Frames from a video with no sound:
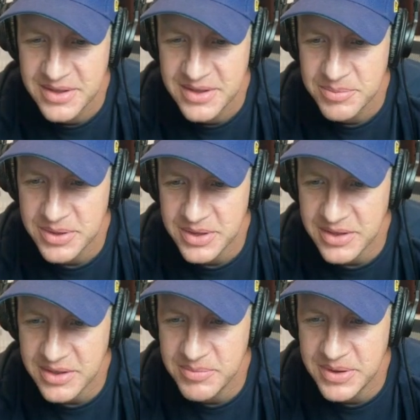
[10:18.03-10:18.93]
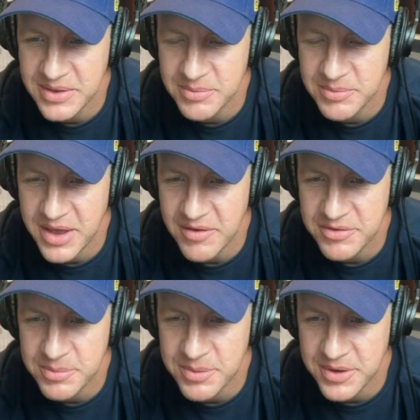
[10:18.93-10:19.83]
being in the playoffs.
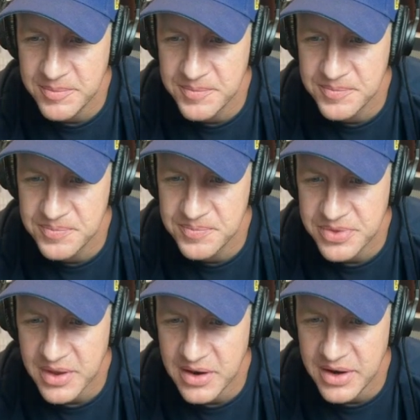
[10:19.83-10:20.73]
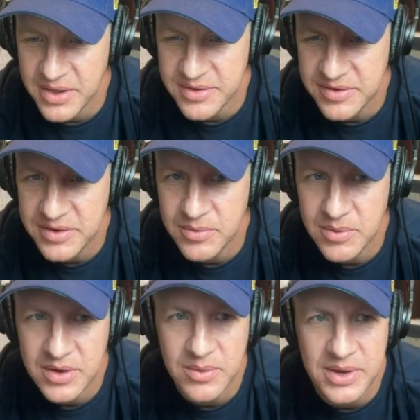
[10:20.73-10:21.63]
But all right, let's see
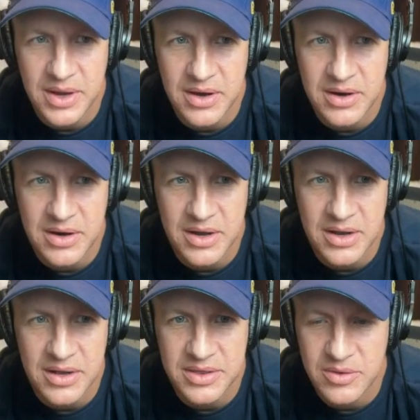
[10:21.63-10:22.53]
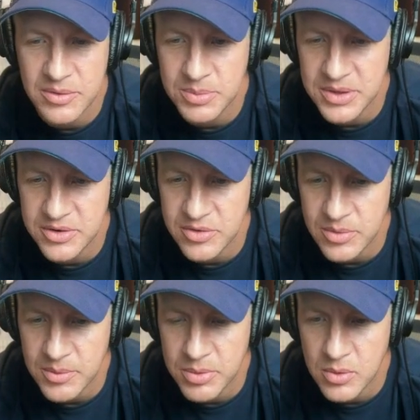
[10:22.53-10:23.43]
where we are on the old Bleacher
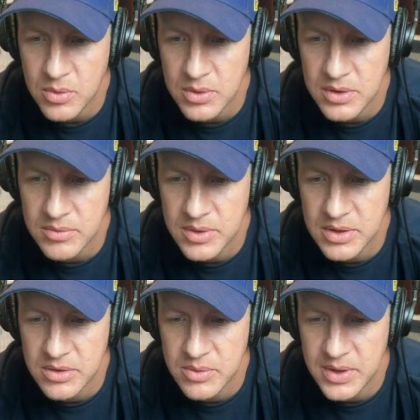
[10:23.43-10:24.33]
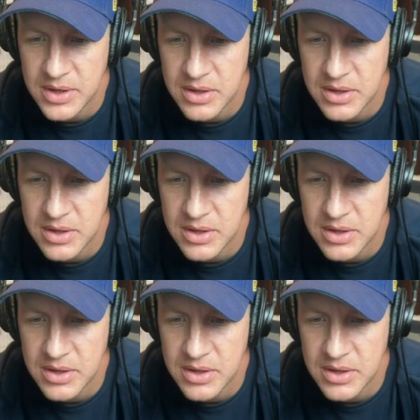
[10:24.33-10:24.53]
Report real quick.